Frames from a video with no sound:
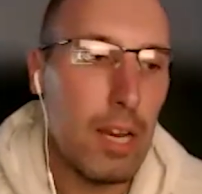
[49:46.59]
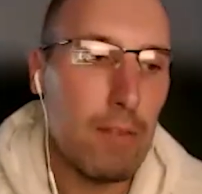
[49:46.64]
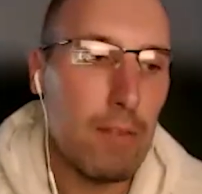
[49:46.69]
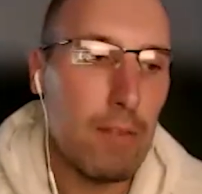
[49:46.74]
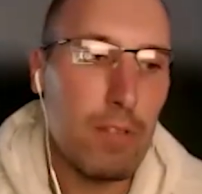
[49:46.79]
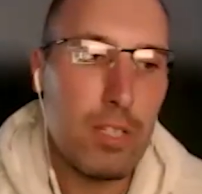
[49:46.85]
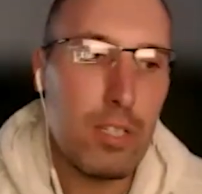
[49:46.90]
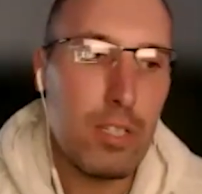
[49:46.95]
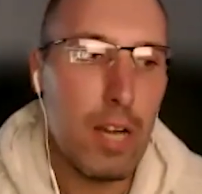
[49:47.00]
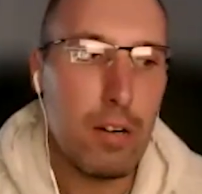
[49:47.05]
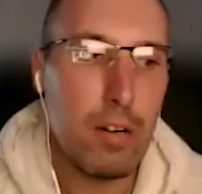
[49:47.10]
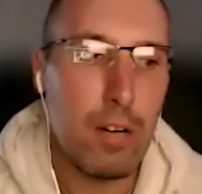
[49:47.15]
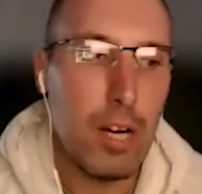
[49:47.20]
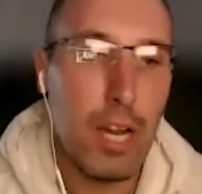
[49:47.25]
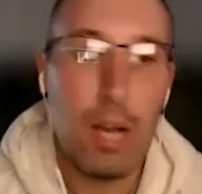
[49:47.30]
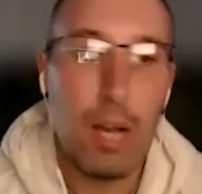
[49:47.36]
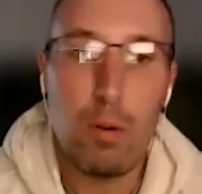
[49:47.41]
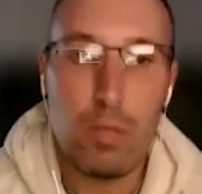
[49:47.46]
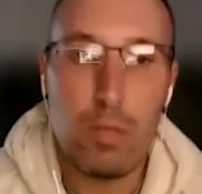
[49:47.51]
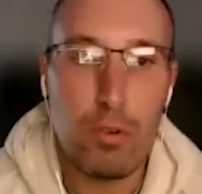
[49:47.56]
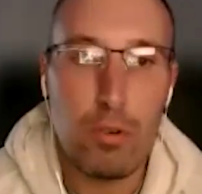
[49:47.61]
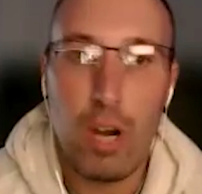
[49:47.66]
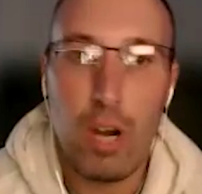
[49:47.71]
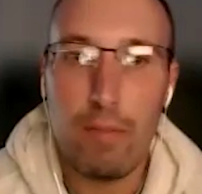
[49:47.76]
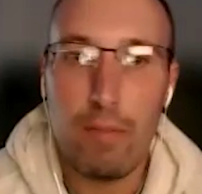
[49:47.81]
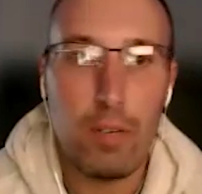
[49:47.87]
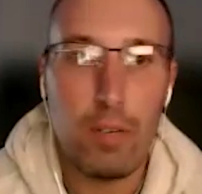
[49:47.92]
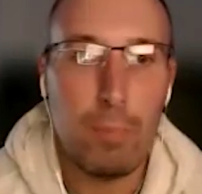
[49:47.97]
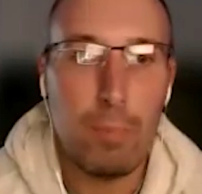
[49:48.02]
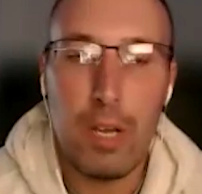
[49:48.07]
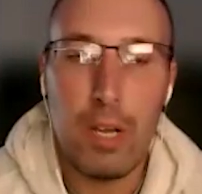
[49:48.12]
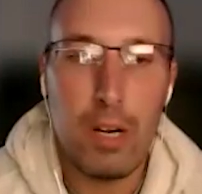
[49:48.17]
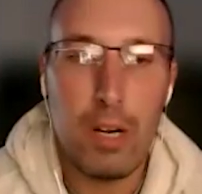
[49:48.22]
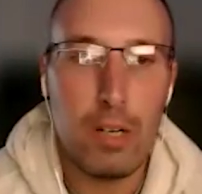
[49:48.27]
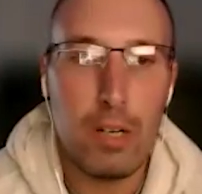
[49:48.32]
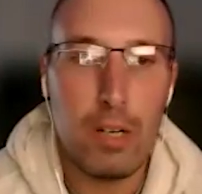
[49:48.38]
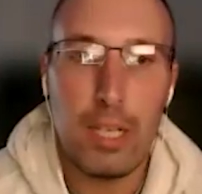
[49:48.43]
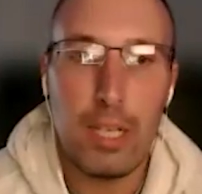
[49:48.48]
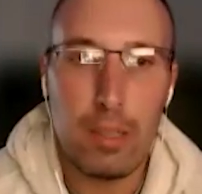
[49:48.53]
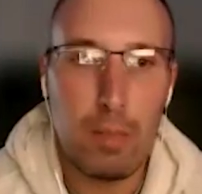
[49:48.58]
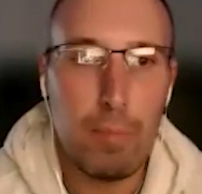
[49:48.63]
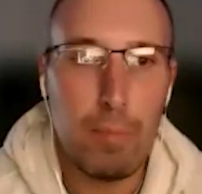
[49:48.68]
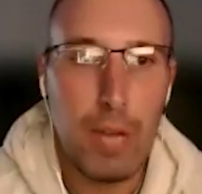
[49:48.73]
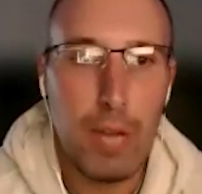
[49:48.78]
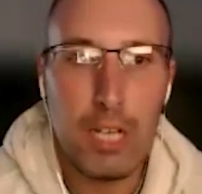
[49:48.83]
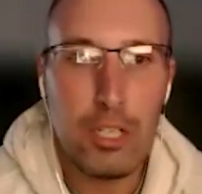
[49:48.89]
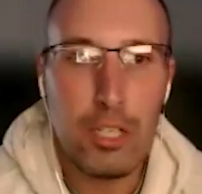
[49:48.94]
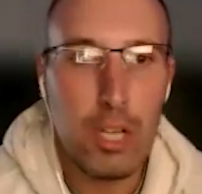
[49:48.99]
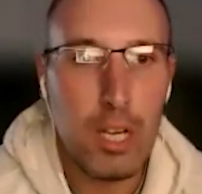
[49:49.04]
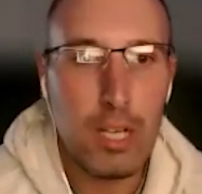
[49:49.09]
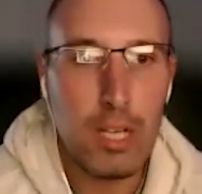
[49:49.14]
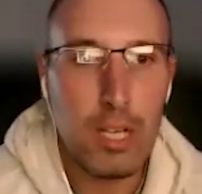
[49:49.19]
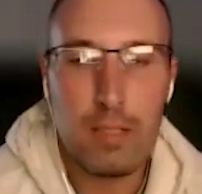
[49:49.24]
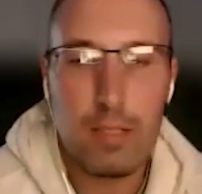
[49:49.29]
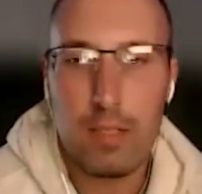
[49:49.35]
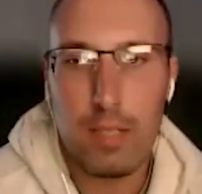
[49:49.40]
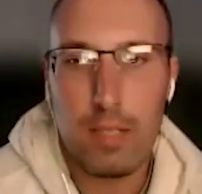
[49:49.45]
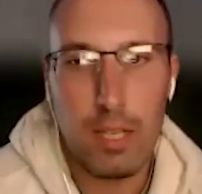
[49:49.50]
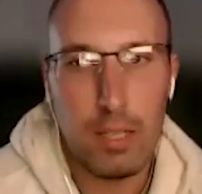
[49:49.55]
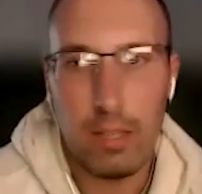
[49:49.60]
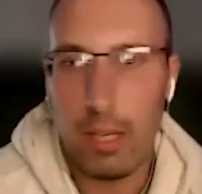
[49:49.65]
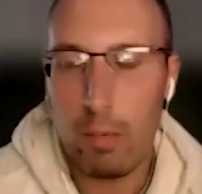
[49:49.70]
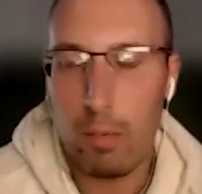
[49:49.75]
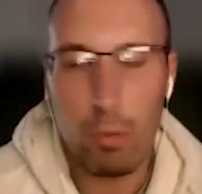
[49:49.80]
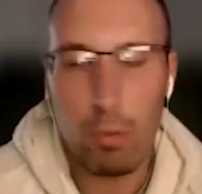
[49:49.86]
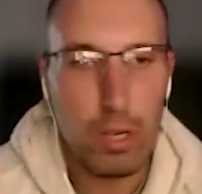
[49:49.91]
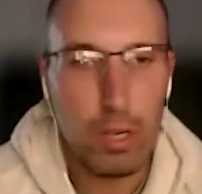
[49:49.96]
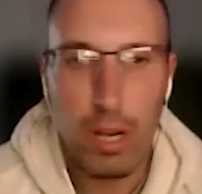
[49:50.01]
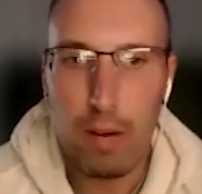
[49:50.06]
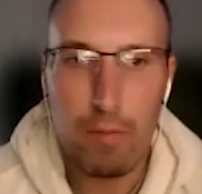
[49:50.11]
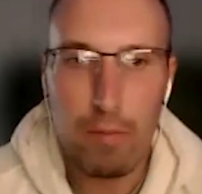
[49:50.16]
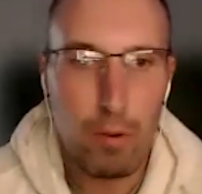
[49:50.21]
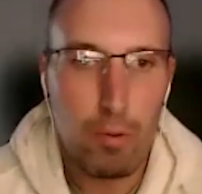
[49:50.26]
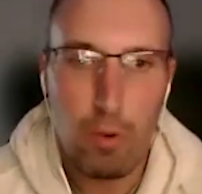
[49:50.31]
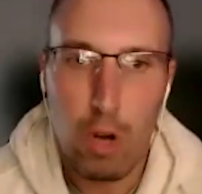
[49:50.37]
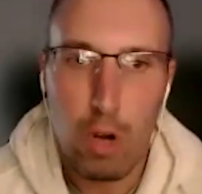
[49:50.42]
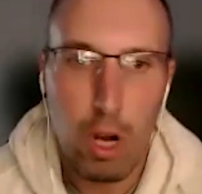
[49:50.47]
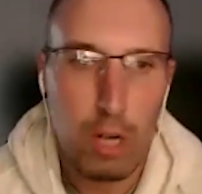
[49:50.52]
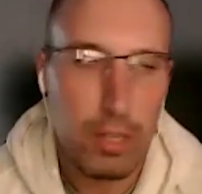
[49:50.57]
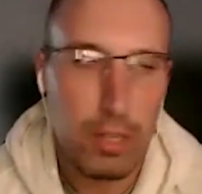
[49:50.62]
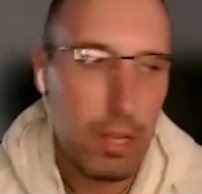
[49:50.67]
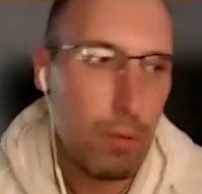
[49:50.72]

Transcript: every Saturday, I was driving up there to get the paychecks, and they were never wrong.